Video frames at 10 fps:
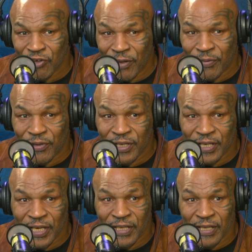Just to
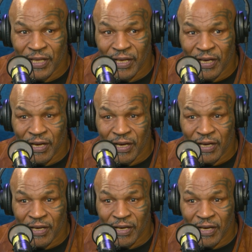get
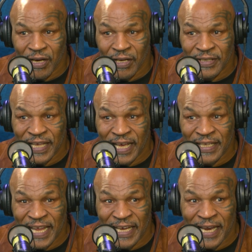a
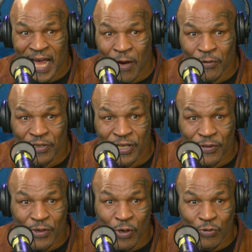night out, or
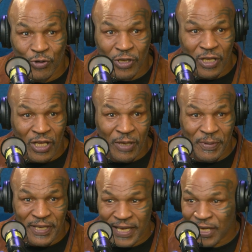just to go to a club,
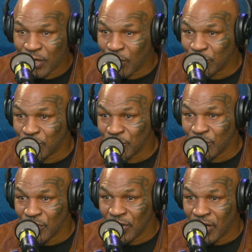or can't go to
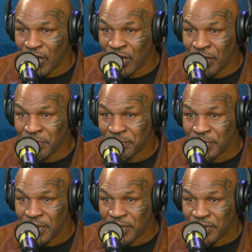
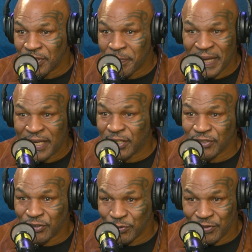the
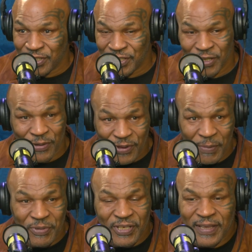Bakers Union or
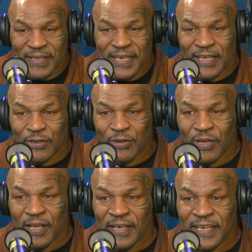something. Just can't
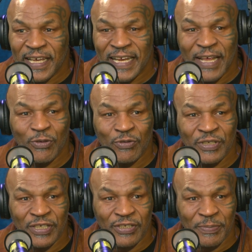handle
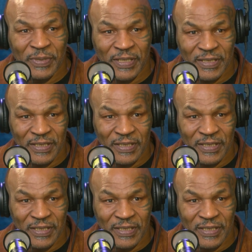discipline.